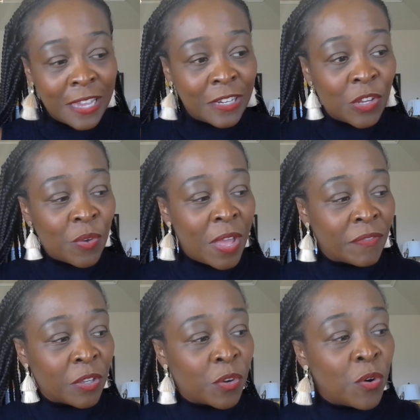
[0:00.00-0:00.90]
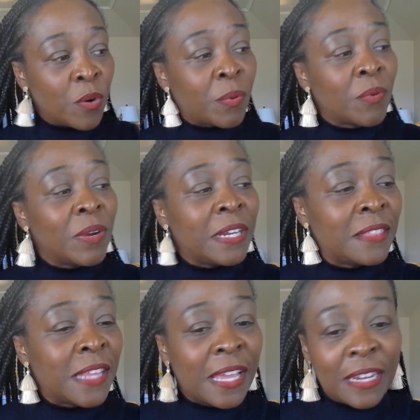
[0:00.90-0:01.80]
and you have
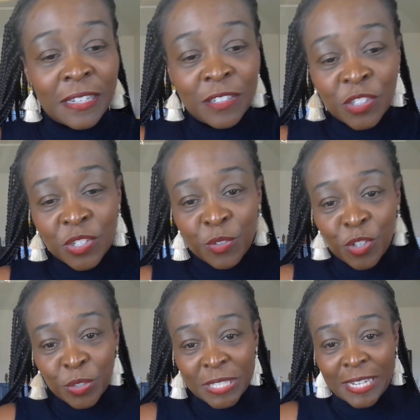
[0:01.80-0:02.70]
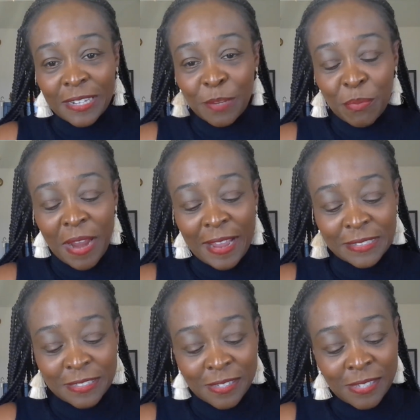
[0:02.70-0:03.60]
incorporated that into your daily
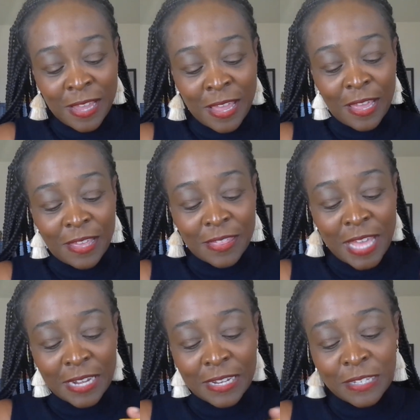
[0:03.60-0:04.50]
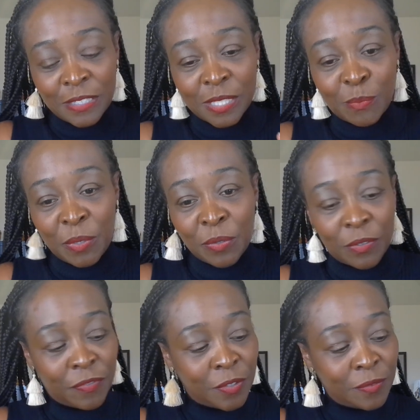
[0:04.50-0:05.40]
practice. And that is
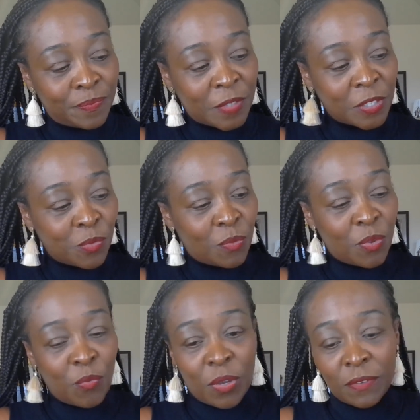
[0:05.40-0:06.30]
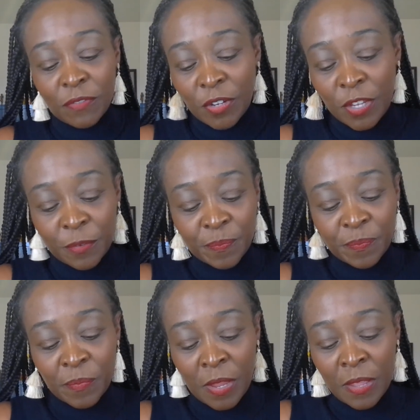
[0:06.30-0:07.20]
beautiful. That's what we want for you.
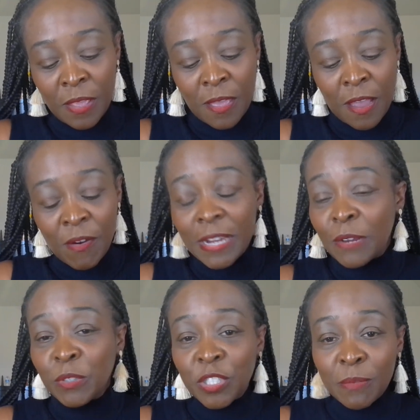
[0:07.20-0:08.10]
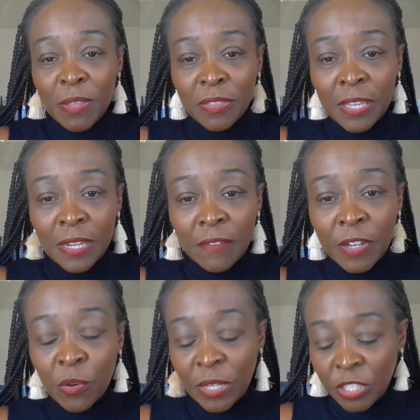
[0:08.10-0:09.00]
All right, I want you to be thinking of a
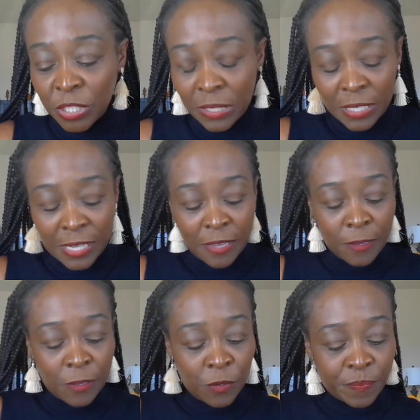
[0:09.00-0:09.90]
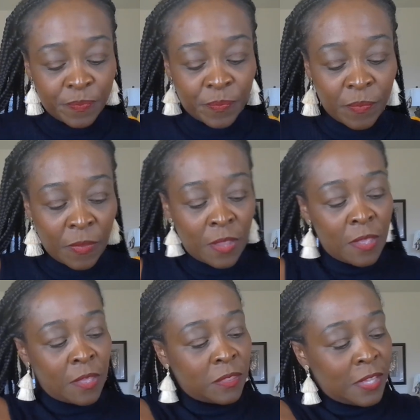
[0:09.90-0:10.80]
question, Leo.
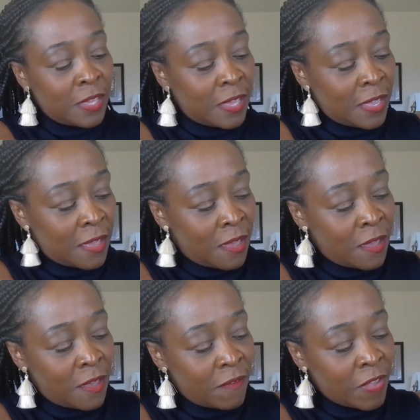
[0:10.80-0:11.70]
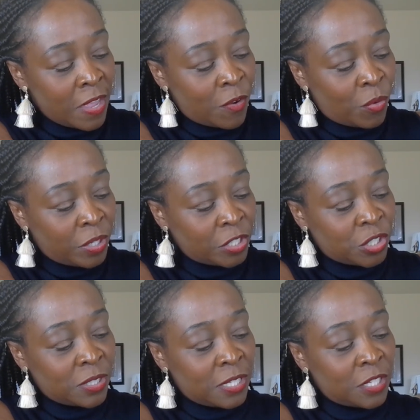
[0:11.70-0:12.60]
Thinking of a
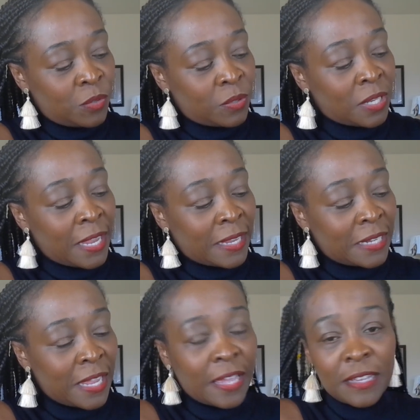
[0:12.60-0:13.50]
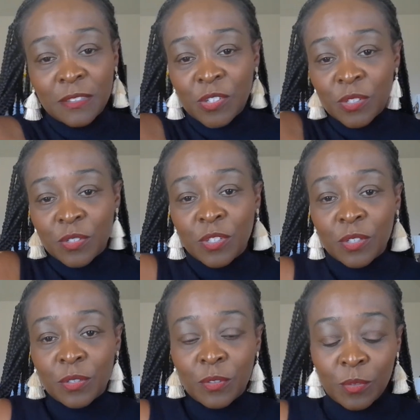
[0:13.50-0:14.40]
question that you would like an answer
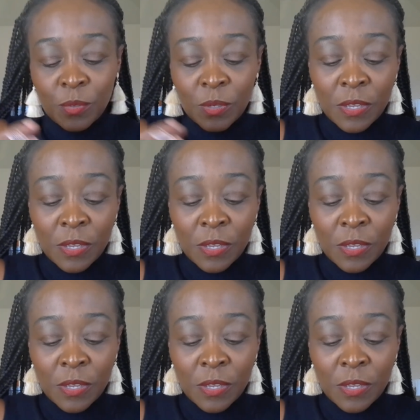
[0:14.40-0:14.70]
to.